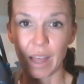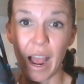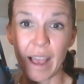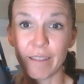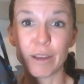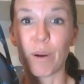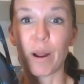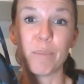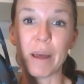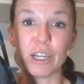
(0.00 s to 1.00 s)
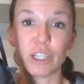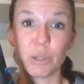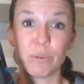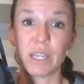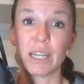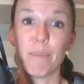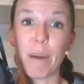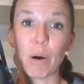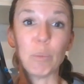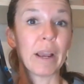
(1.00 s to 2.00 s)
Highly recommend choosing a
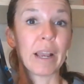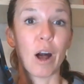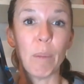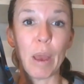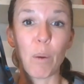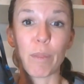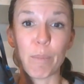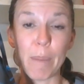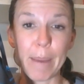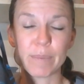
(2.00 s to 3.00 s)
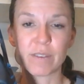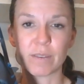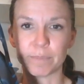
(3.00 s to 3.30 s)
mountain bike helmet with MIPS.